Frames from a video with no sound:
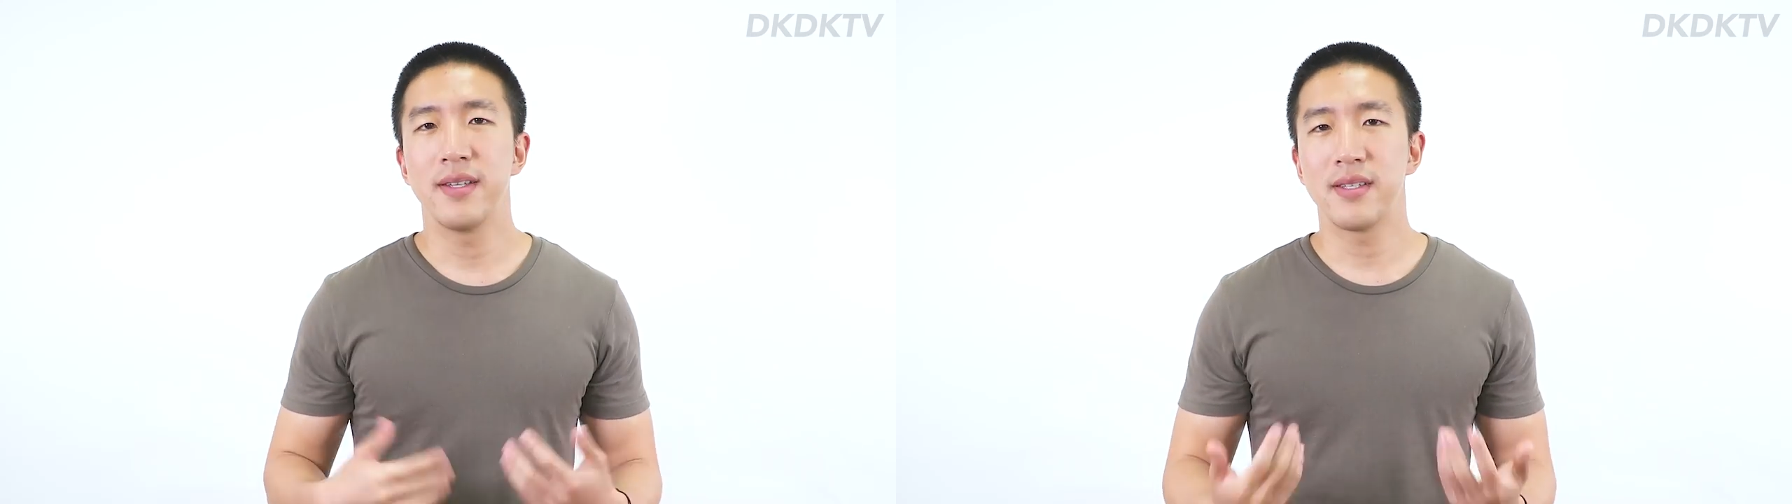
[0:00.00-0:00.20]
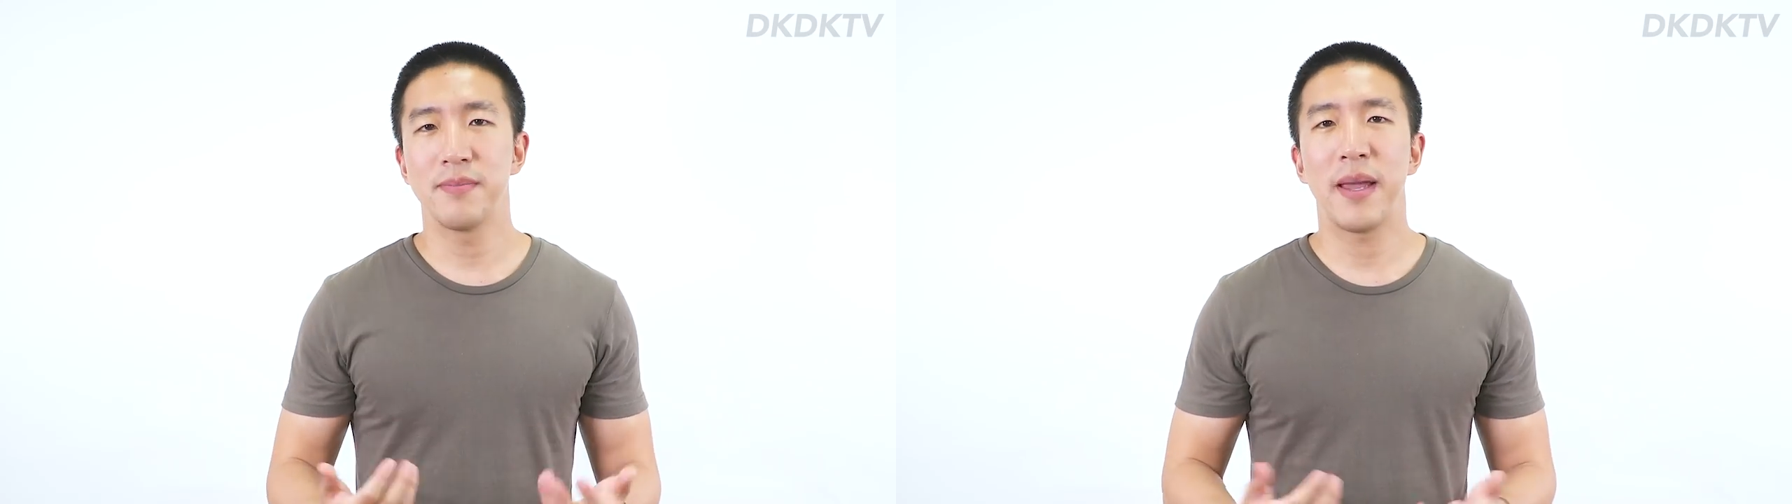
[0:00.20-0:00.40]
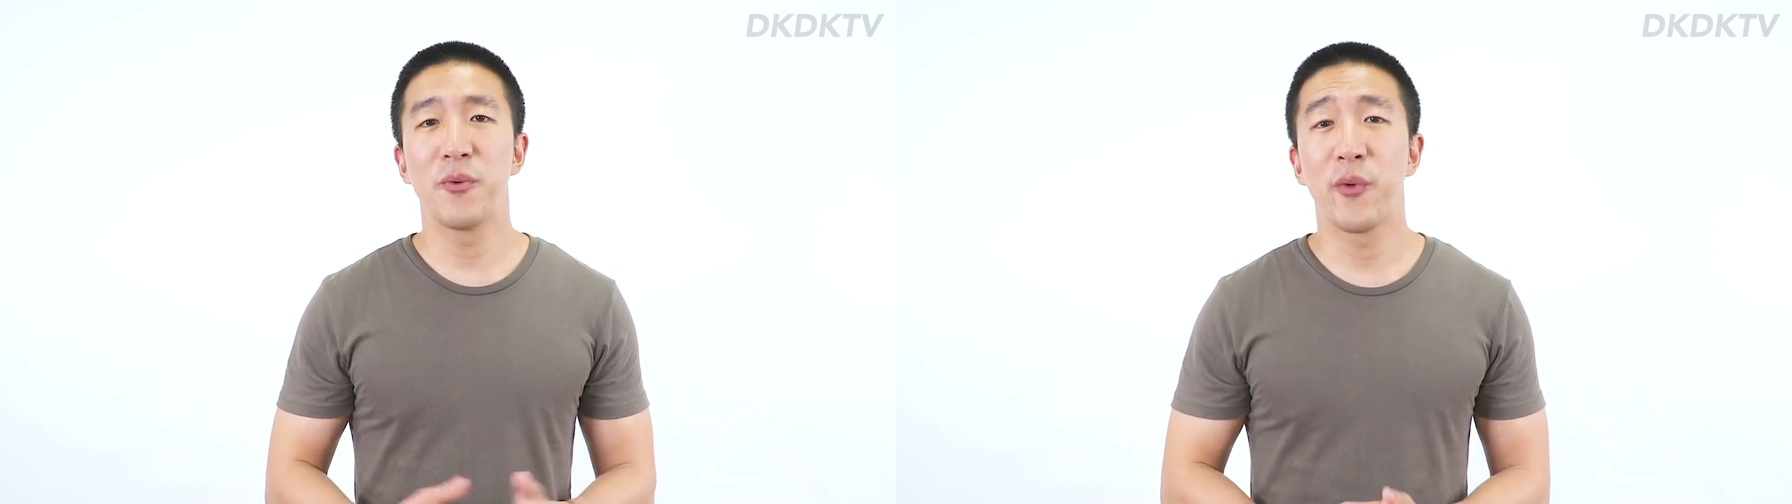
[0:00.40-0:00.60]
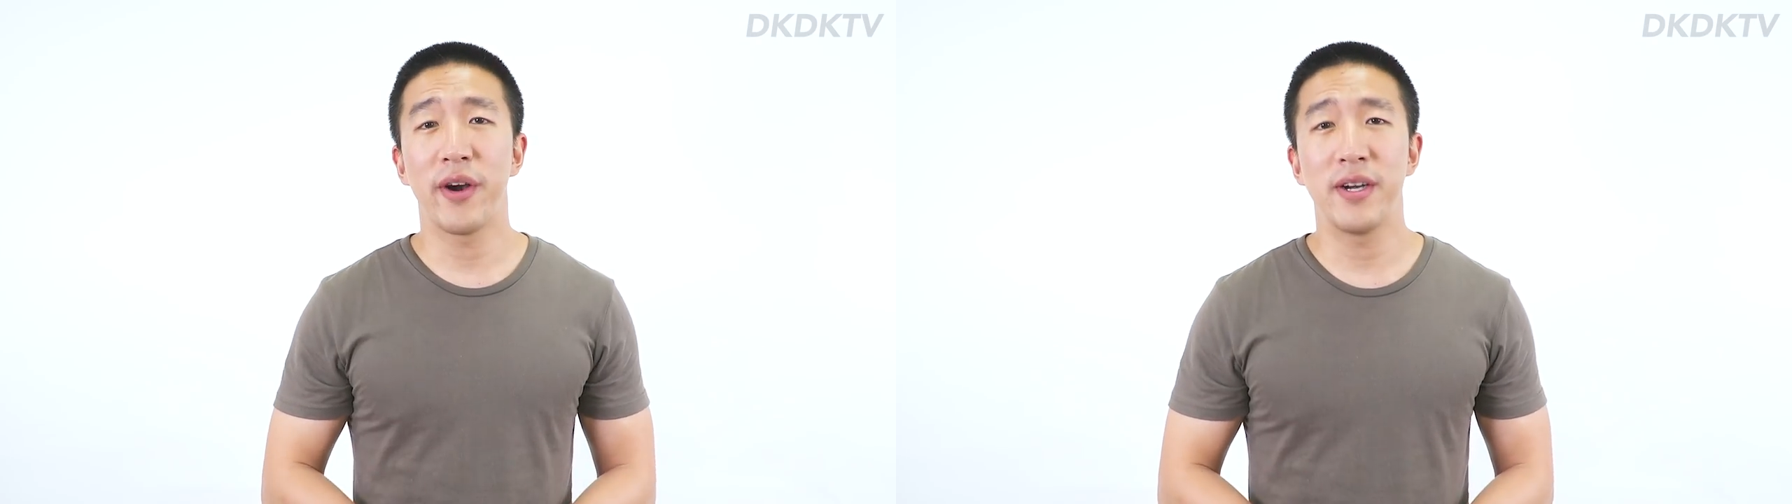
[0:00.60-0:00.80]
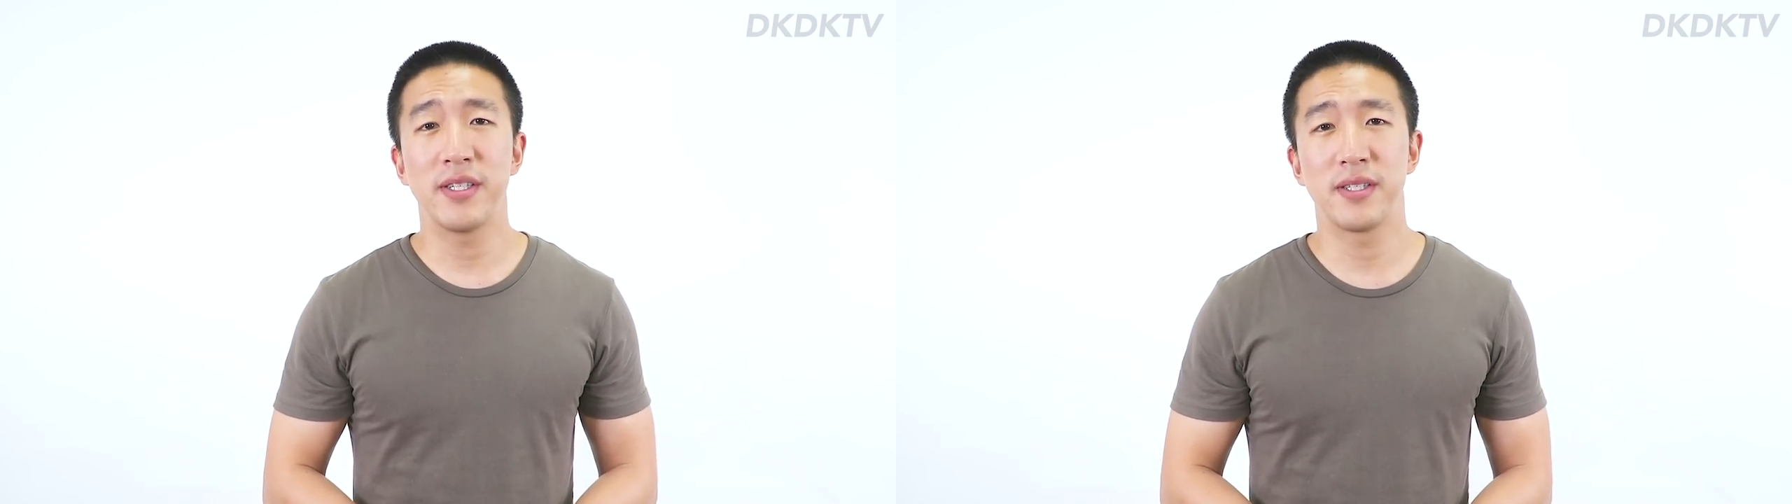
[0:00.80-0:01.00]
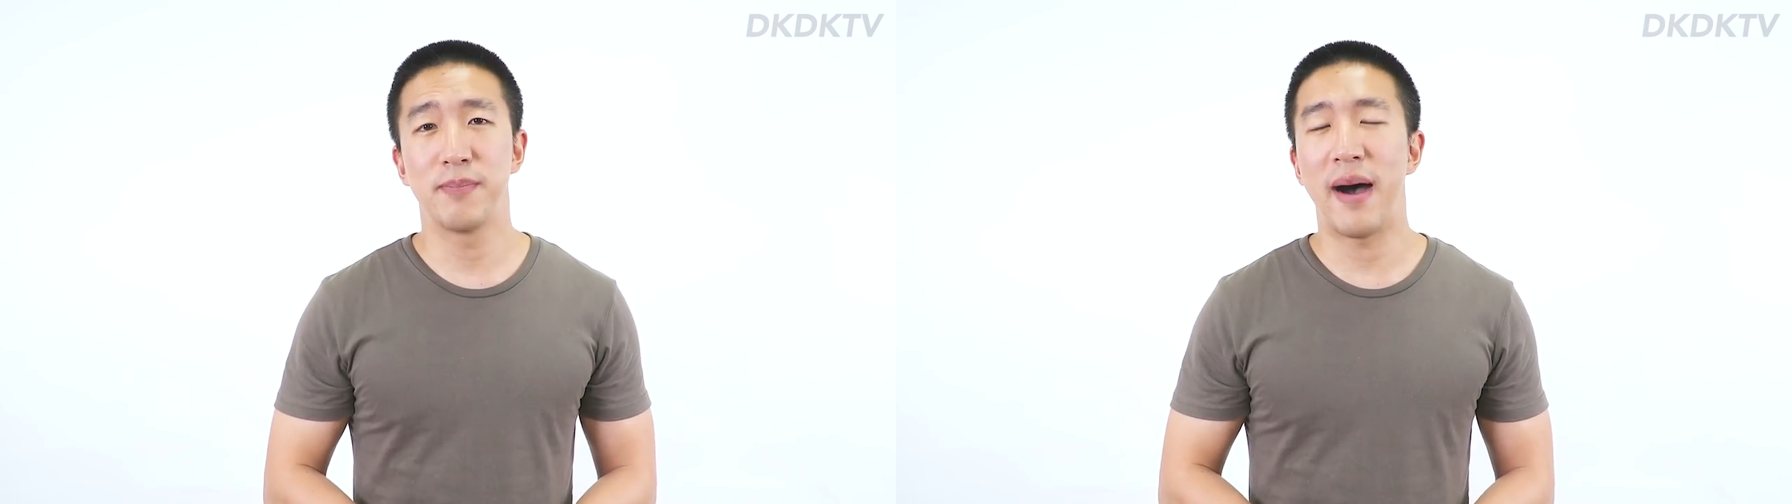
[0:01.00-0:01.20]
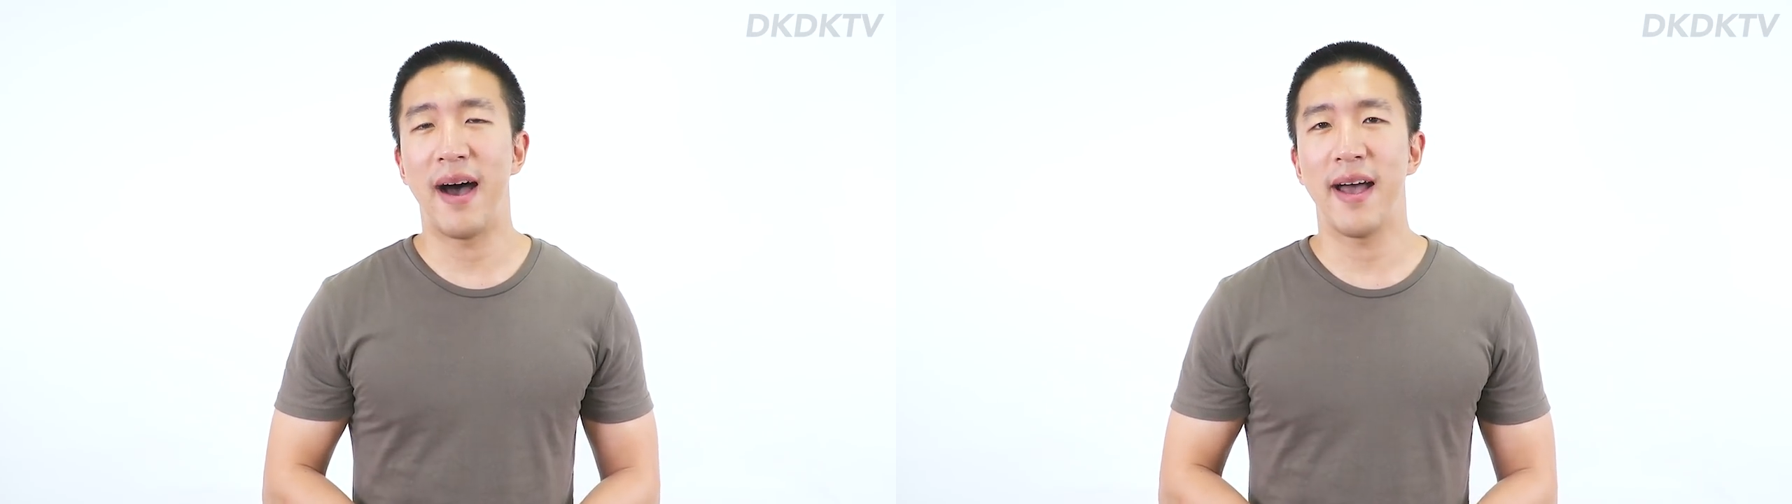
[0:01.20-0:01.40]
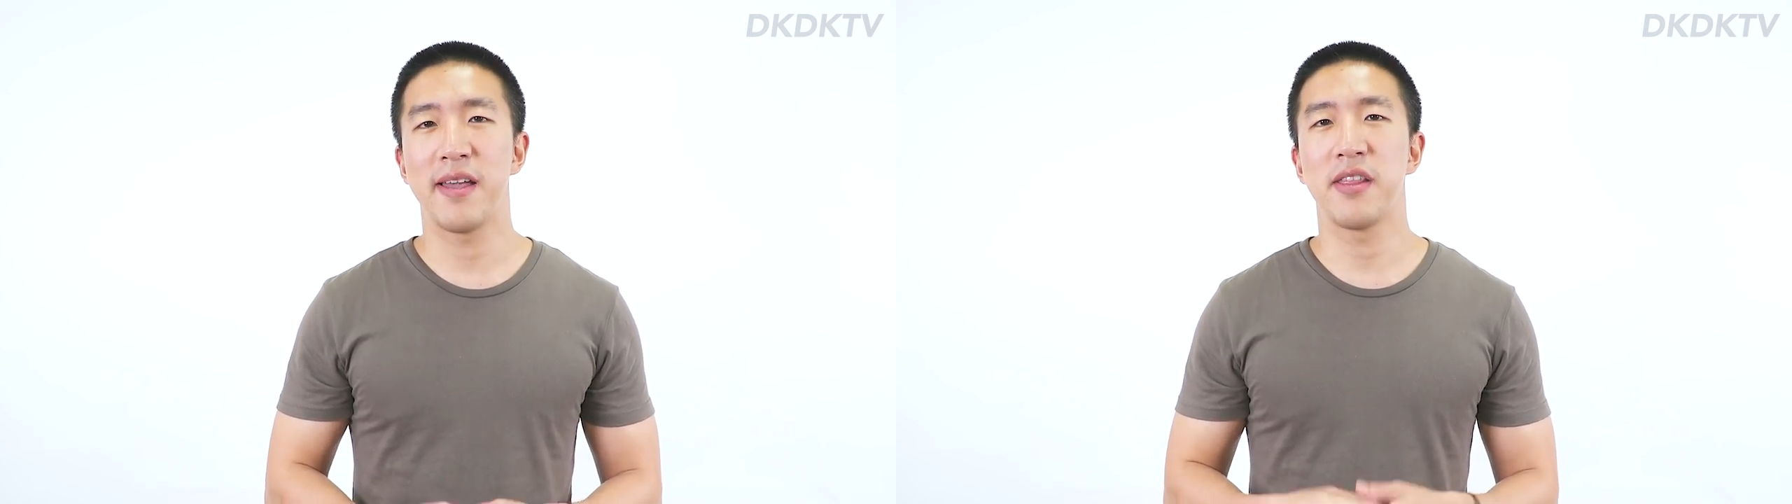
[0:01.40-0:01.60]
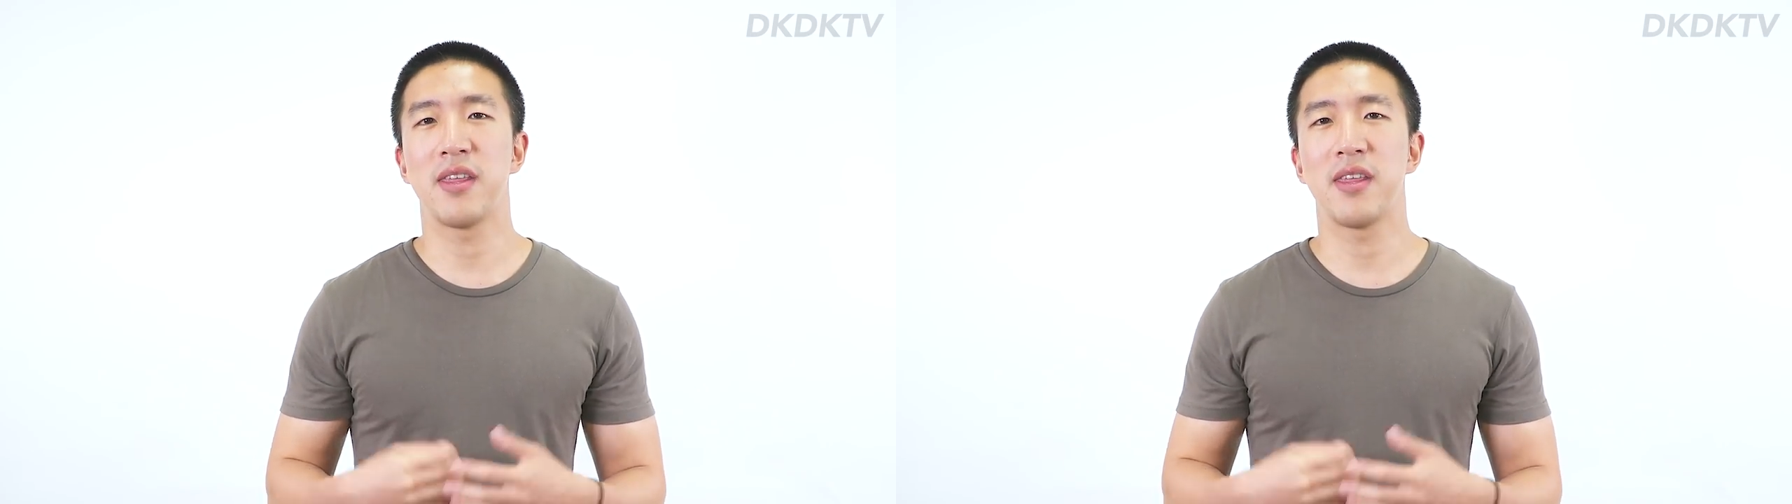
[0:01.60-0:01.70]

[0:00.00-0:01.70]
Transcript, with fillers: This is made worse by